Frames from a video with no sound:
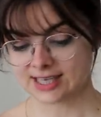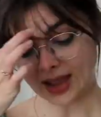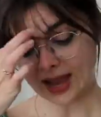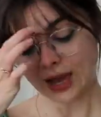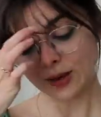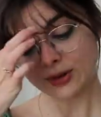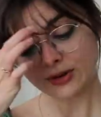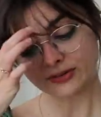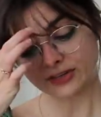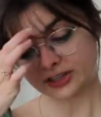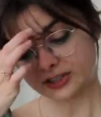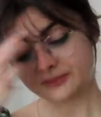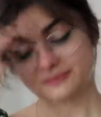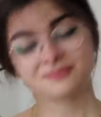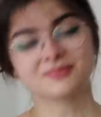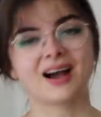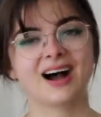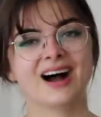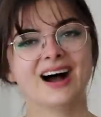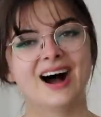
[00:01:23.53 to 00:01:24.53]

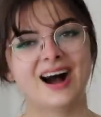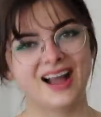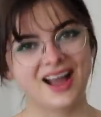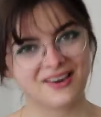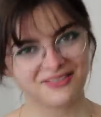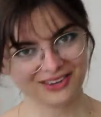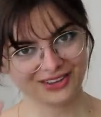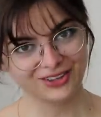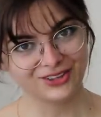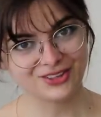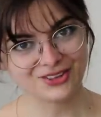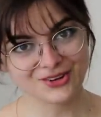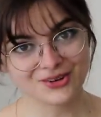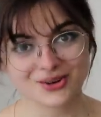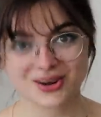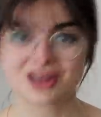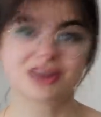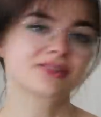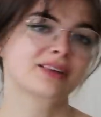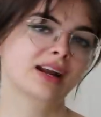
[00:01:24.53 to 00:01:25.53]
However, I have looked
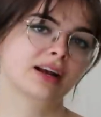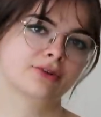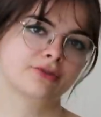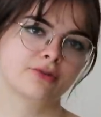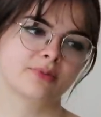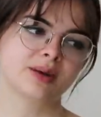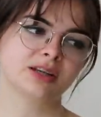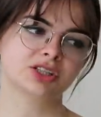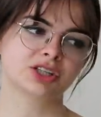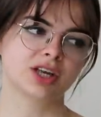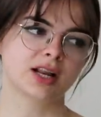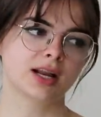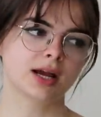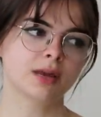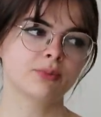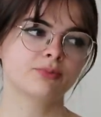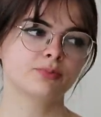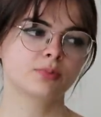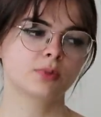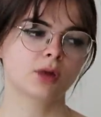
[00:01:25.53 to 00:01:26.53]
through a lot of that information and
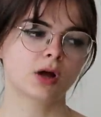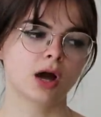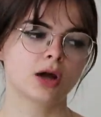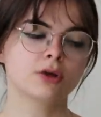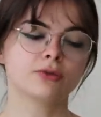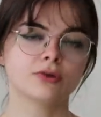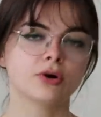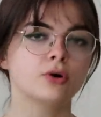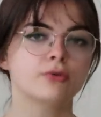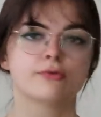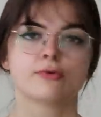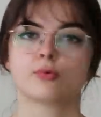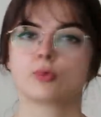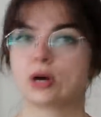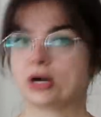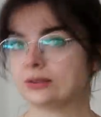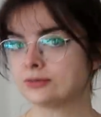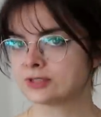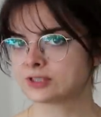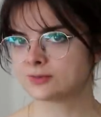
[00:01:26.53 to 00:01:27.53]
I'm kind of
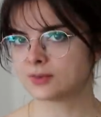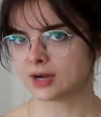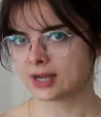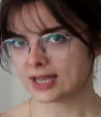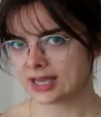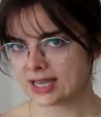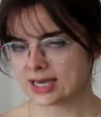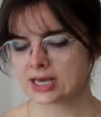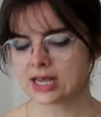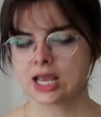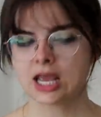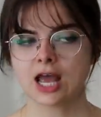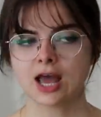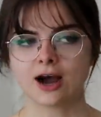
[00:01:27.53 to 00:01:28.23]
overwhelmed by it.